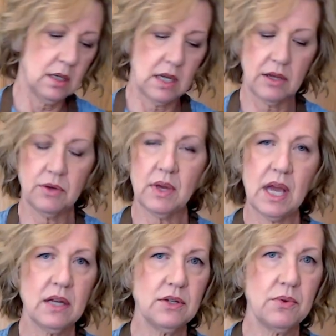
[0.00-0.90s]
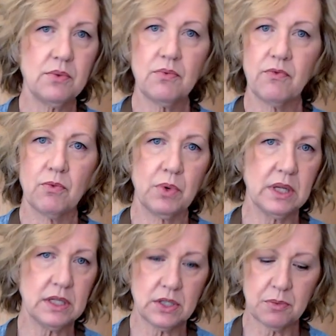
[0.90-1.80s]
Now you can do
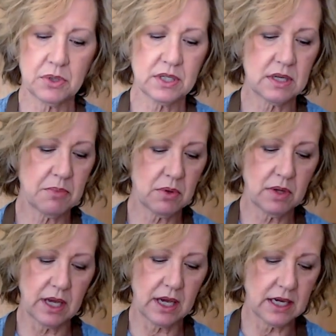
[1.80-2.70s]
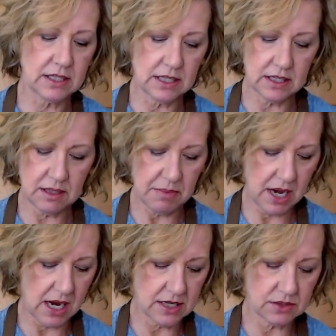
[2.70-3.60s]
really super simple like I did in the
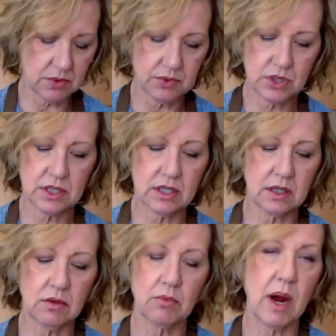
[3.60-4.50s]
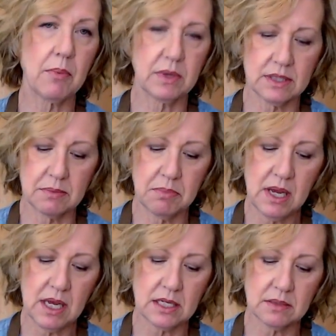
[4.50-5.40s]
past where it was just a little wrap with some
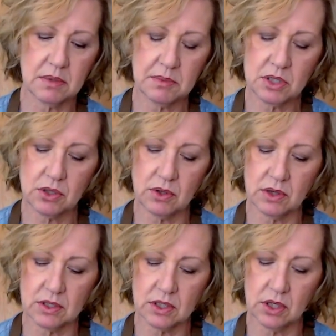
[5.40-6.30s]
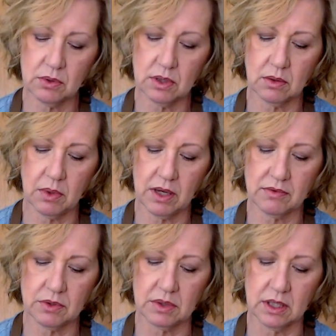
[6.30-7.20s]
pins. Let me show you this cute little way of
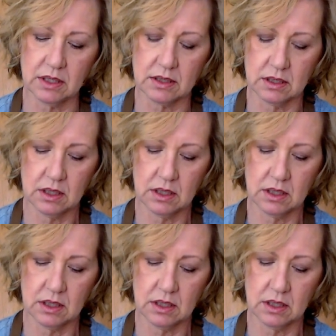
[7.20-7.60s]
doing this.